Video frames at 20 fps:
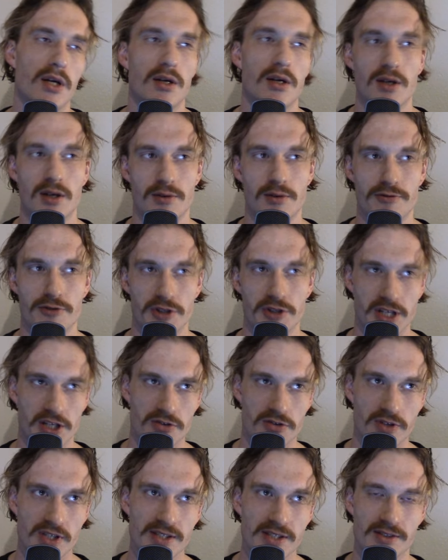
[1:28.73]
And for that
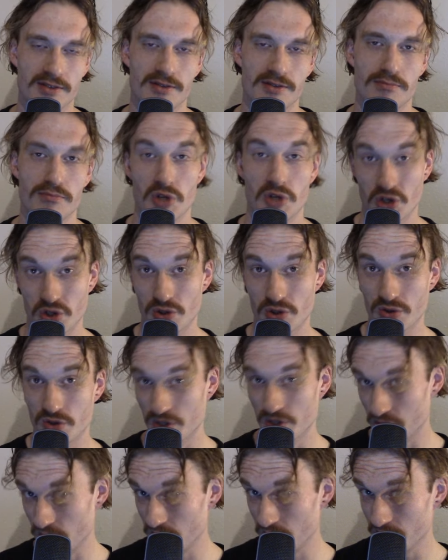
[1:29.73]
reason, Makoko
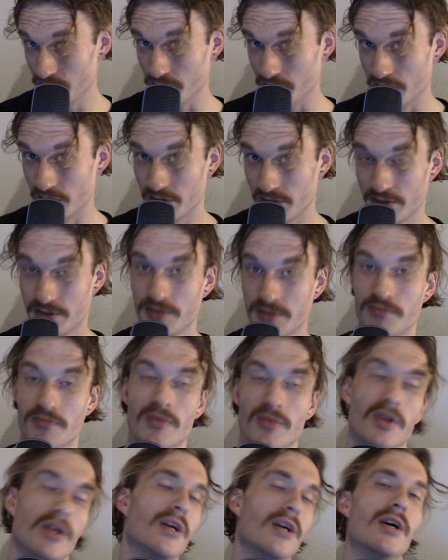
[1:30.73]
is also called
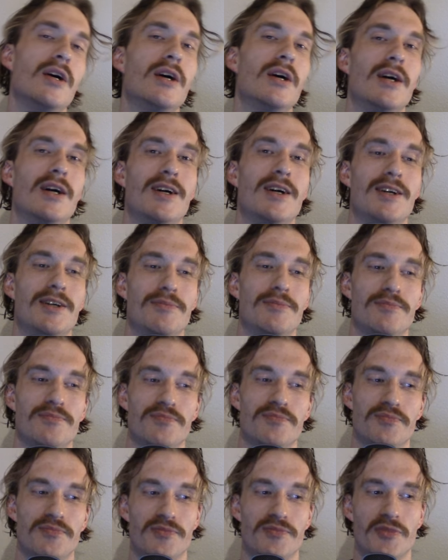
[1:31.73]

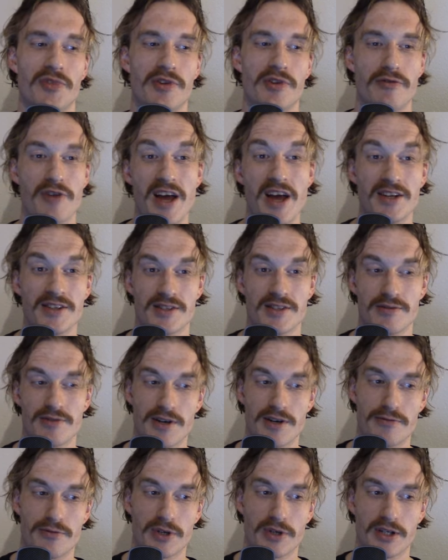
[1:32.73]
the Venice of
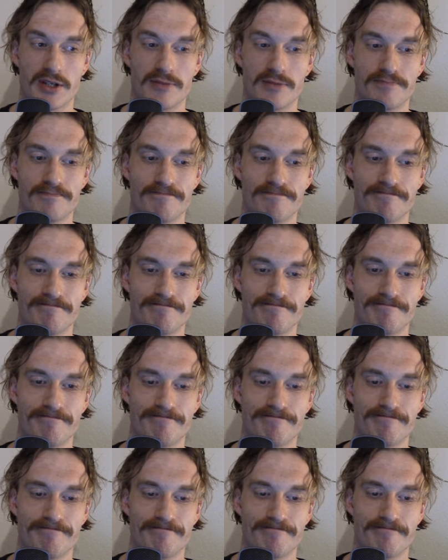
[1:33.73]
Africa,
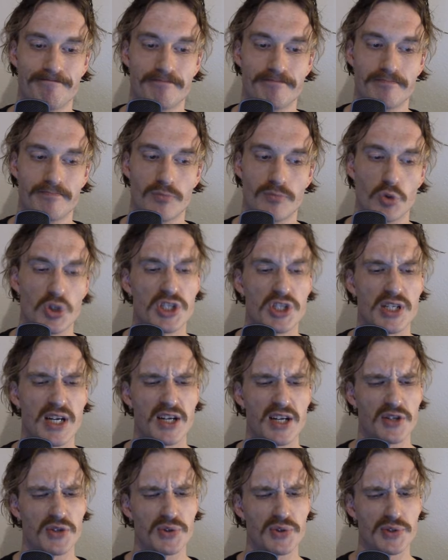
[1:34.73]
which I
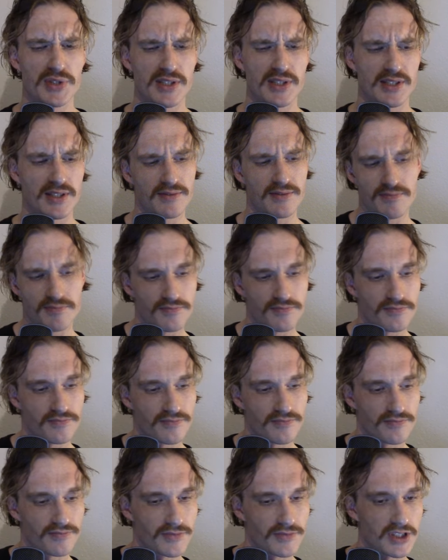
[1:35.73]
don't know
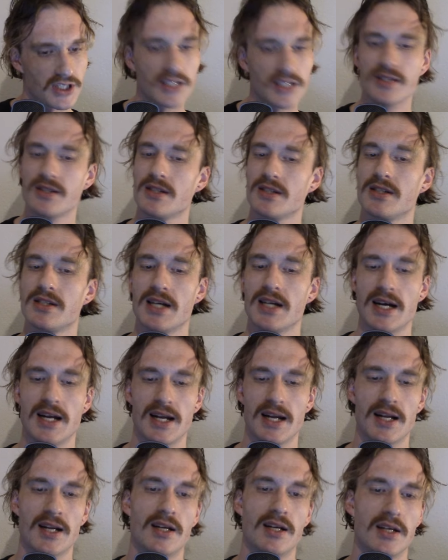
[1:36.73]
is a
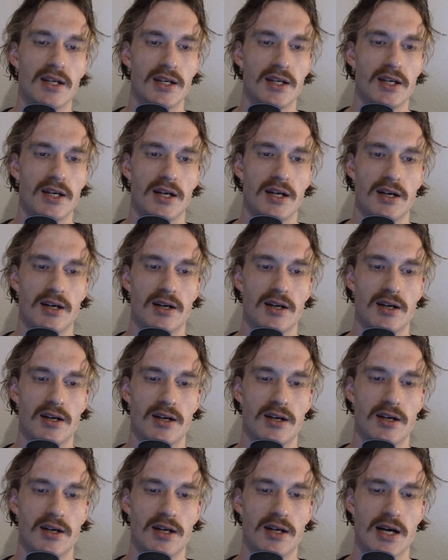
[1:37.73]
title
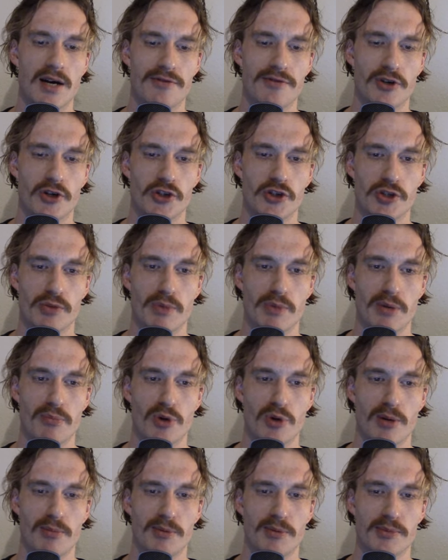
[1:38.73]
I have also my
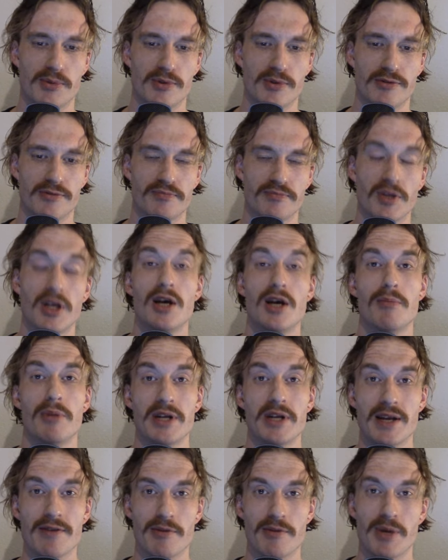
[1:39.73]
problems with. But
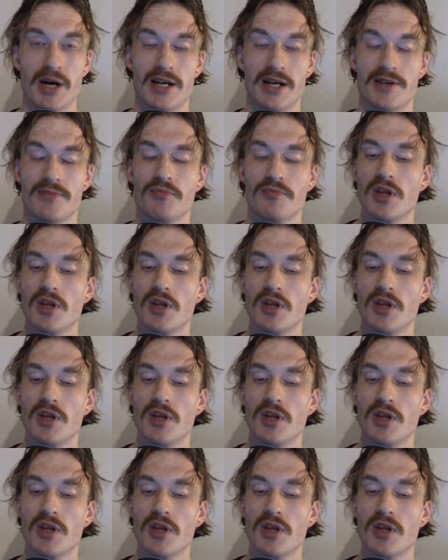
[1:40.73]
never mind.